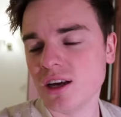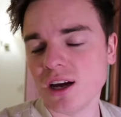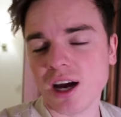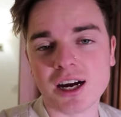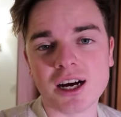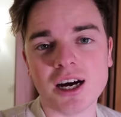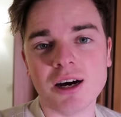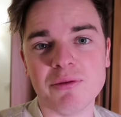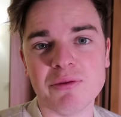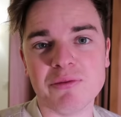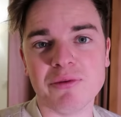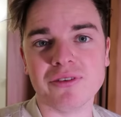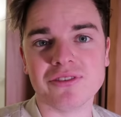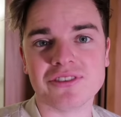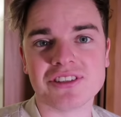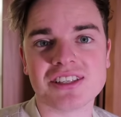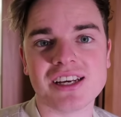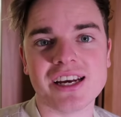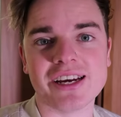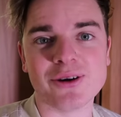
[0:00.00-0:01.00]
I can't be
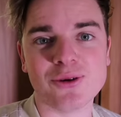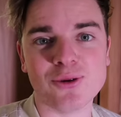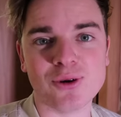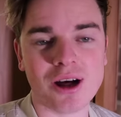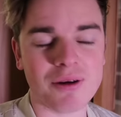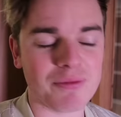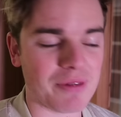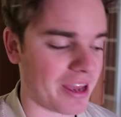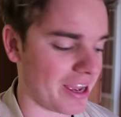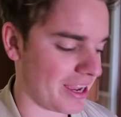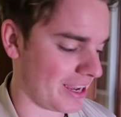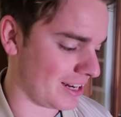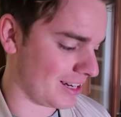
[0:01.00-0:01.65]
bothered to take it all up there.